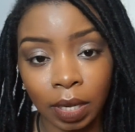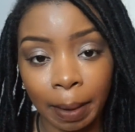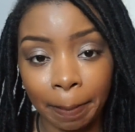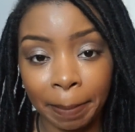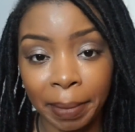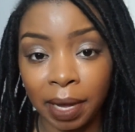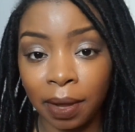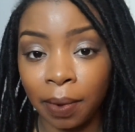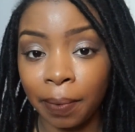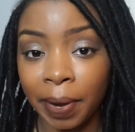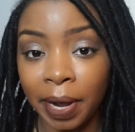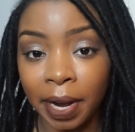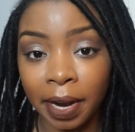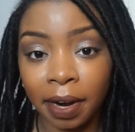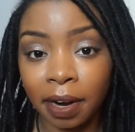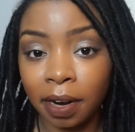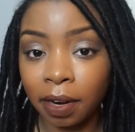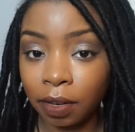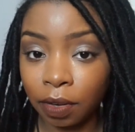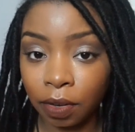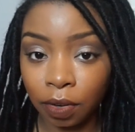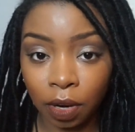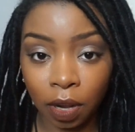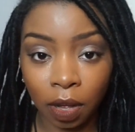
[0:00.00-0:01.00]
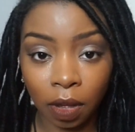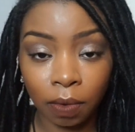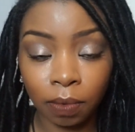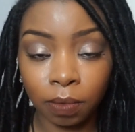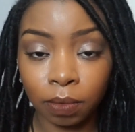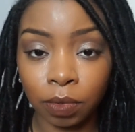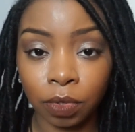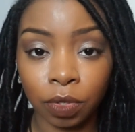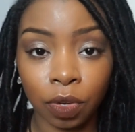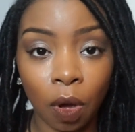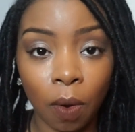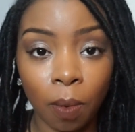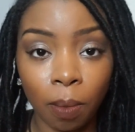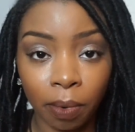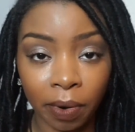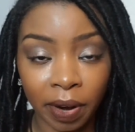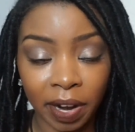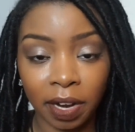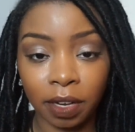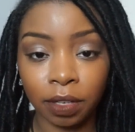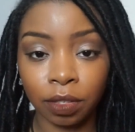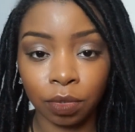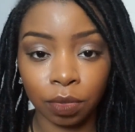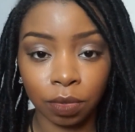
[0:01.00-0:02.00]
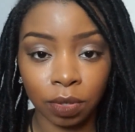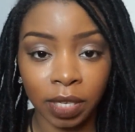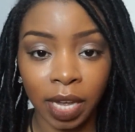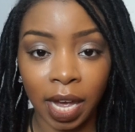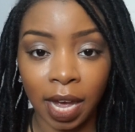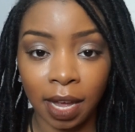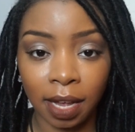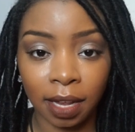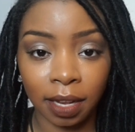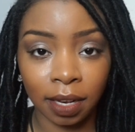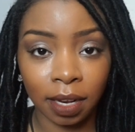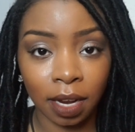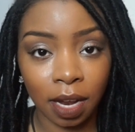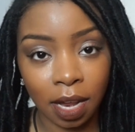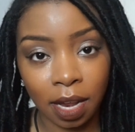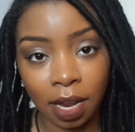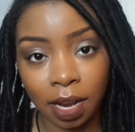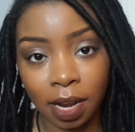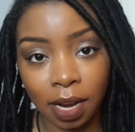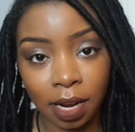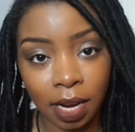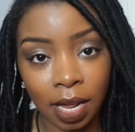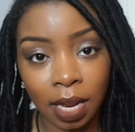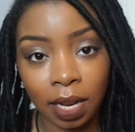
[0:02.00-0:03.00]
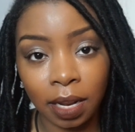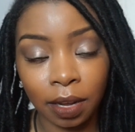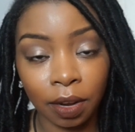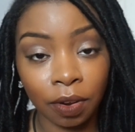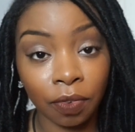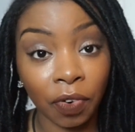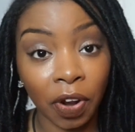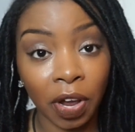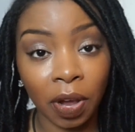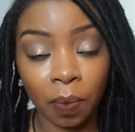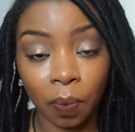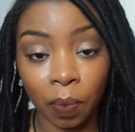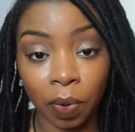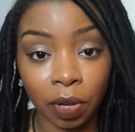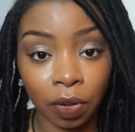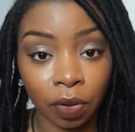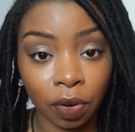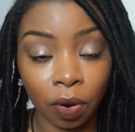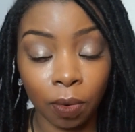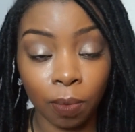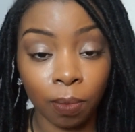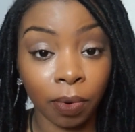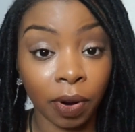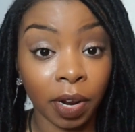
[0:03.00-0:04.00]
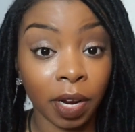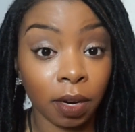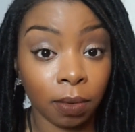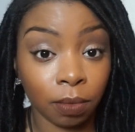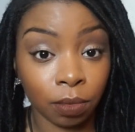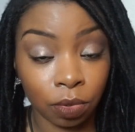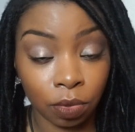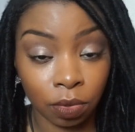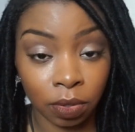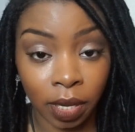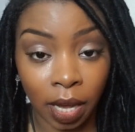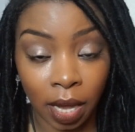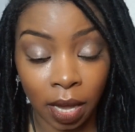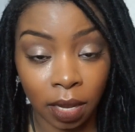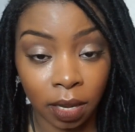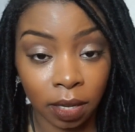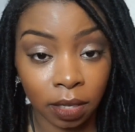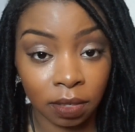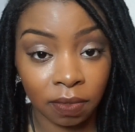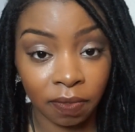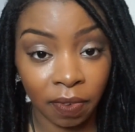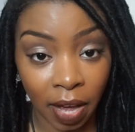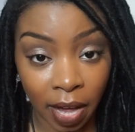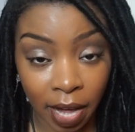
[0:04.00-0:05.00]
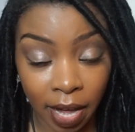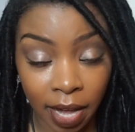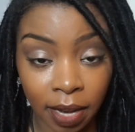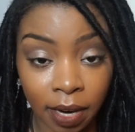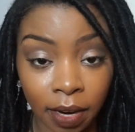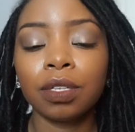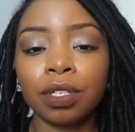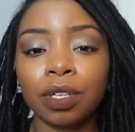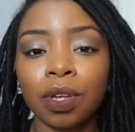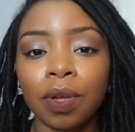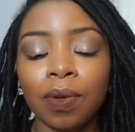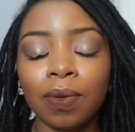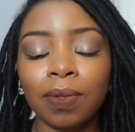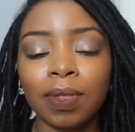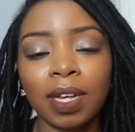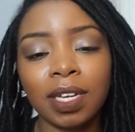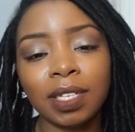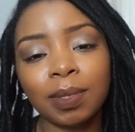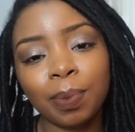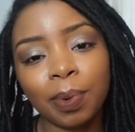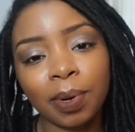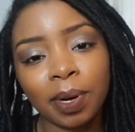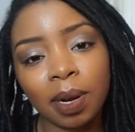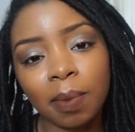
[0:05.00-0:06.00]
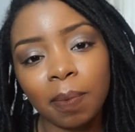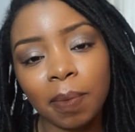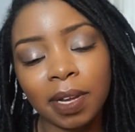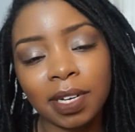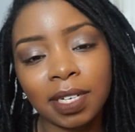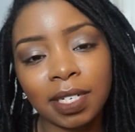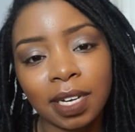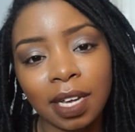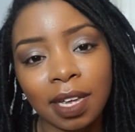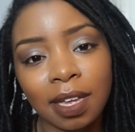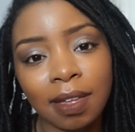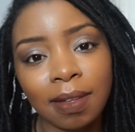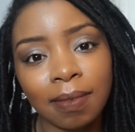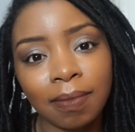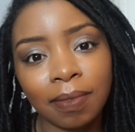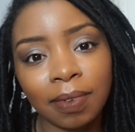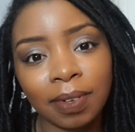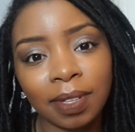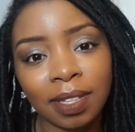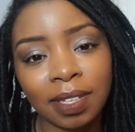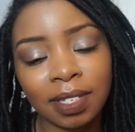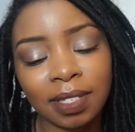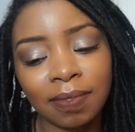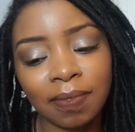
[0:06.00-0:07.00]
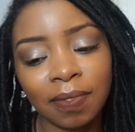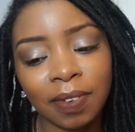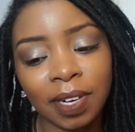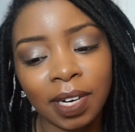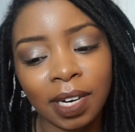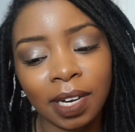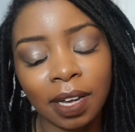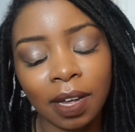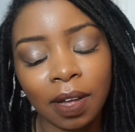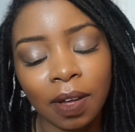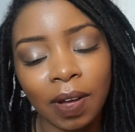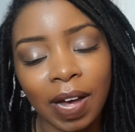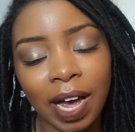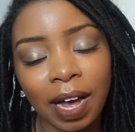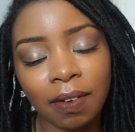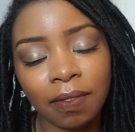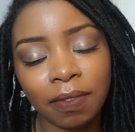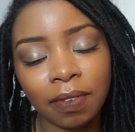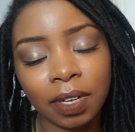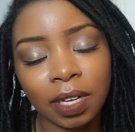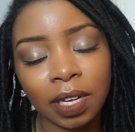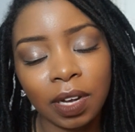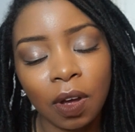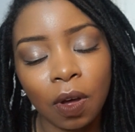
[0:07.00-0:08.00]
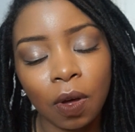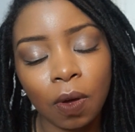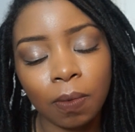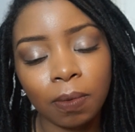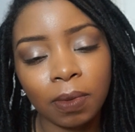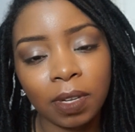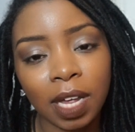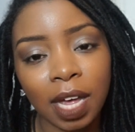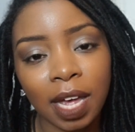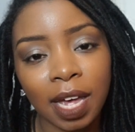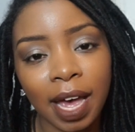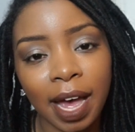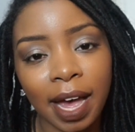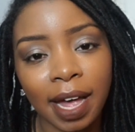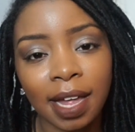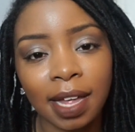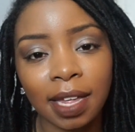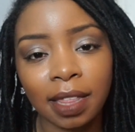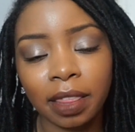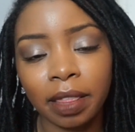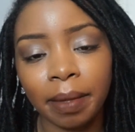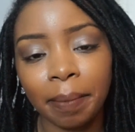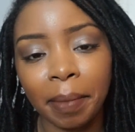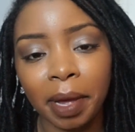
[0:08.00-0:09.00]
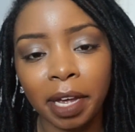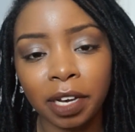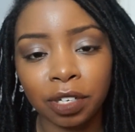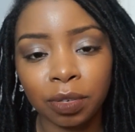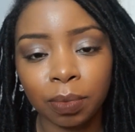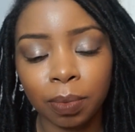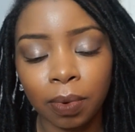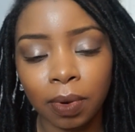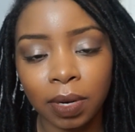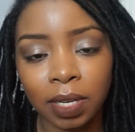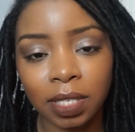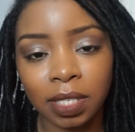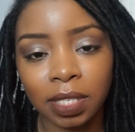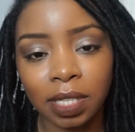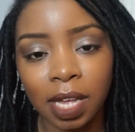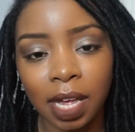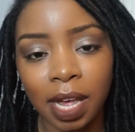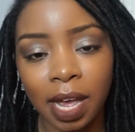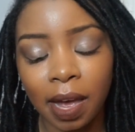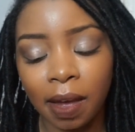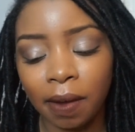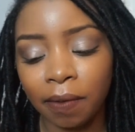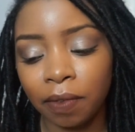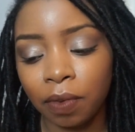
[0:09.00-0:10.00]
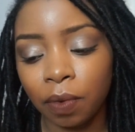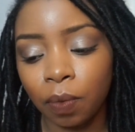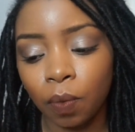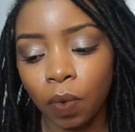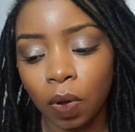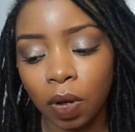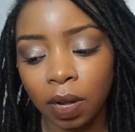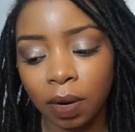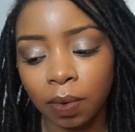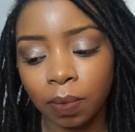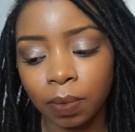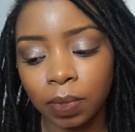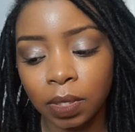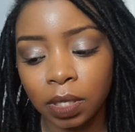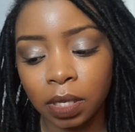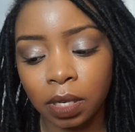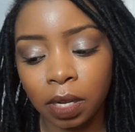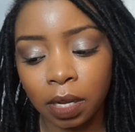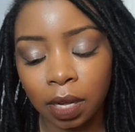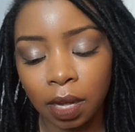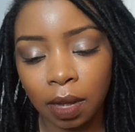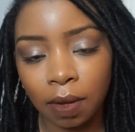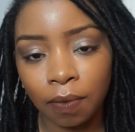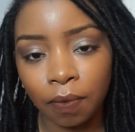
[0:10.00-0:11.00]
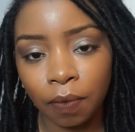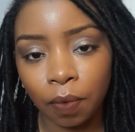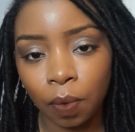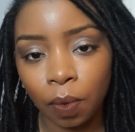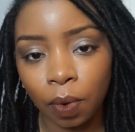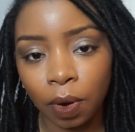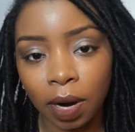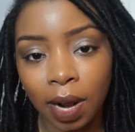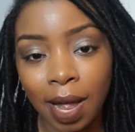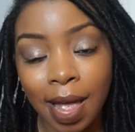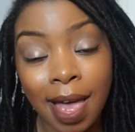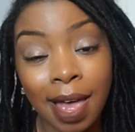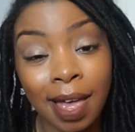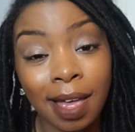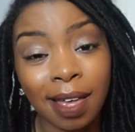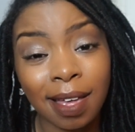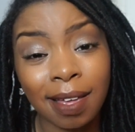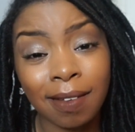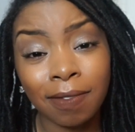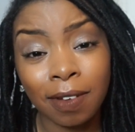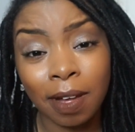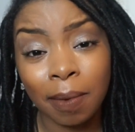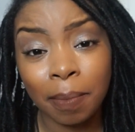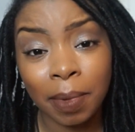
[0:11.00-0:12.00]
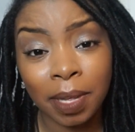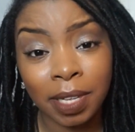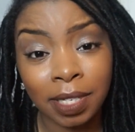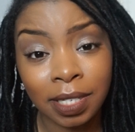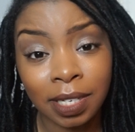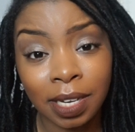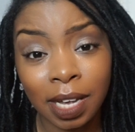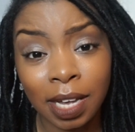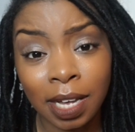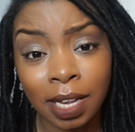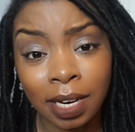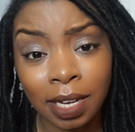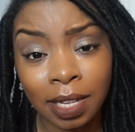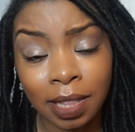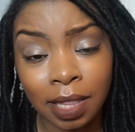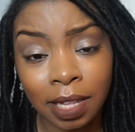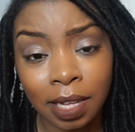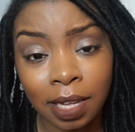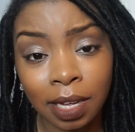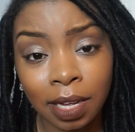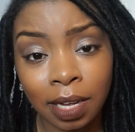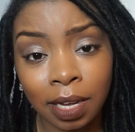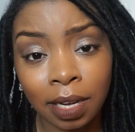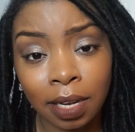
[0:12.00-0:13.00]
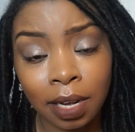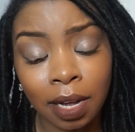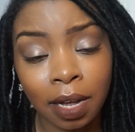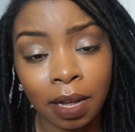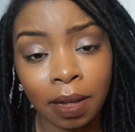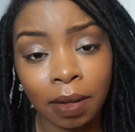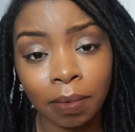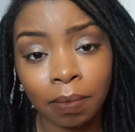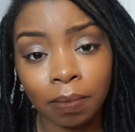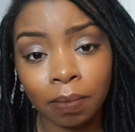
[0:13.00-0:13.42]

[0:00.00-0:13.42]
be aware, you know, don't braid too tight. And they look great when you don't braid them too tight. It looks fine. So that's pretty much it for this video. I really hope that I hit the major points that everyone was looking for. If I missed anything,